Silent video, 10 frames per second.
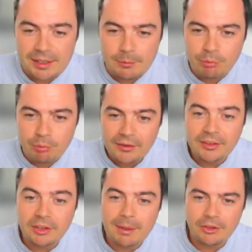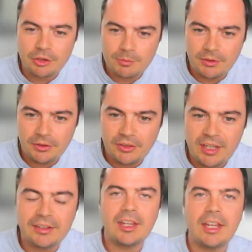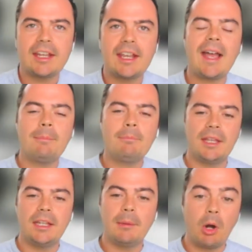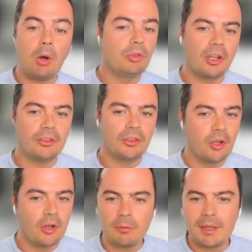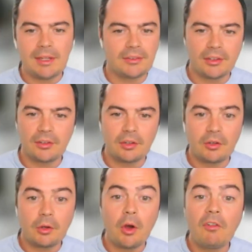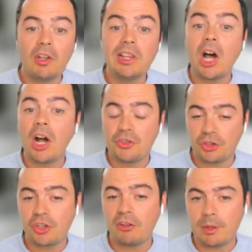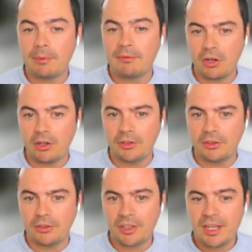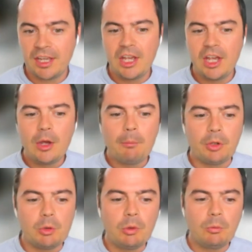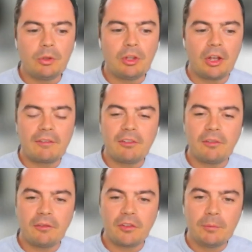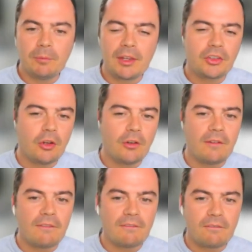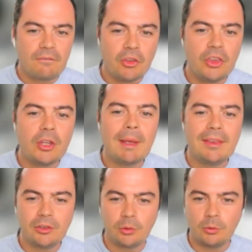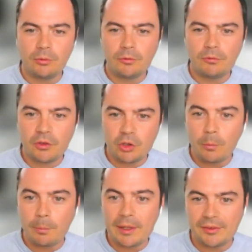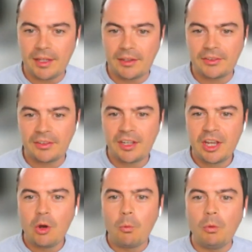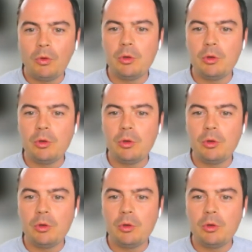particularly with practice management, it can be a bolt-on to other pieces of other larger software providers, but you wouldn't, like, for something that's so fundamental for your business,